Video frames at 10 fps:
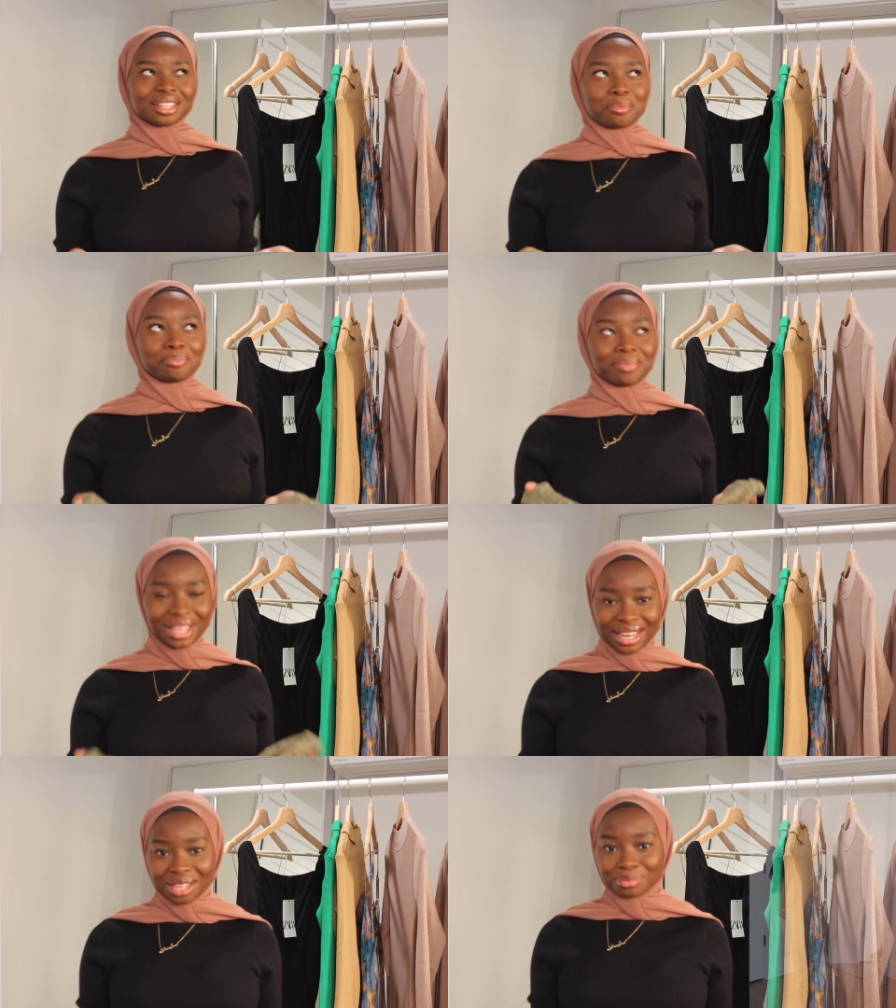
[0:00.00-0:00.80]

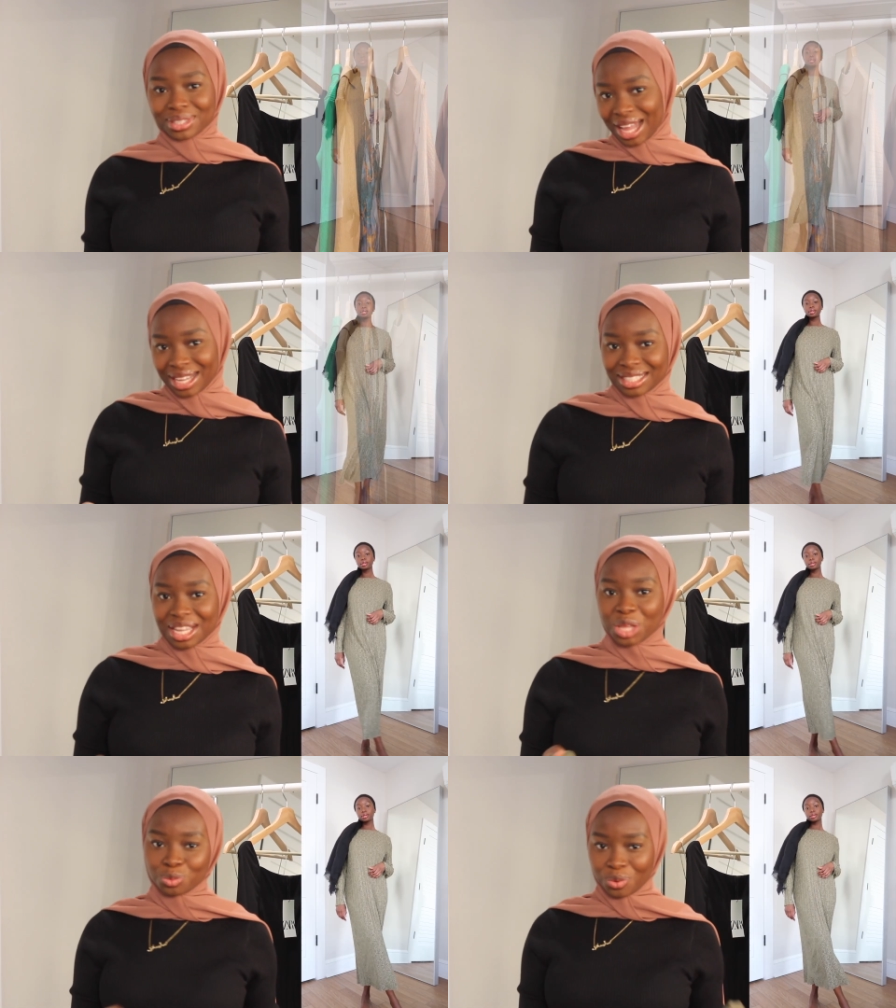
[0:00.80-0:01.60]
medium size
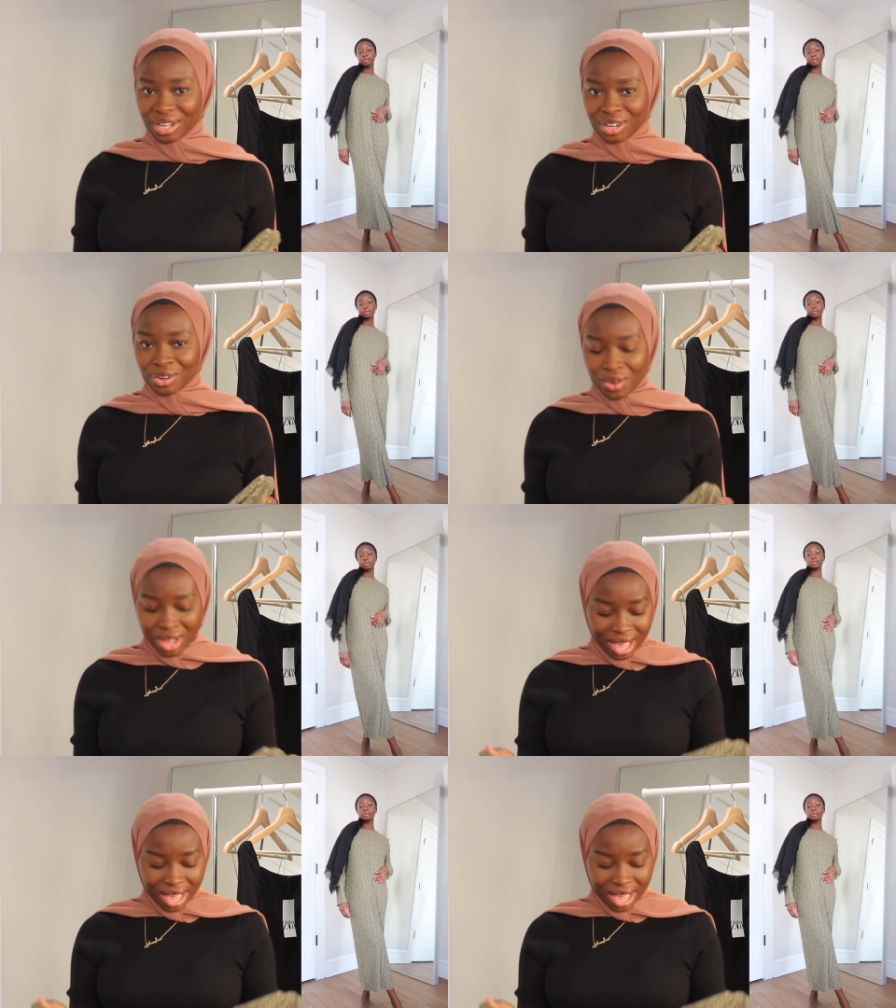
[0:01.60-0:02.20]
as well.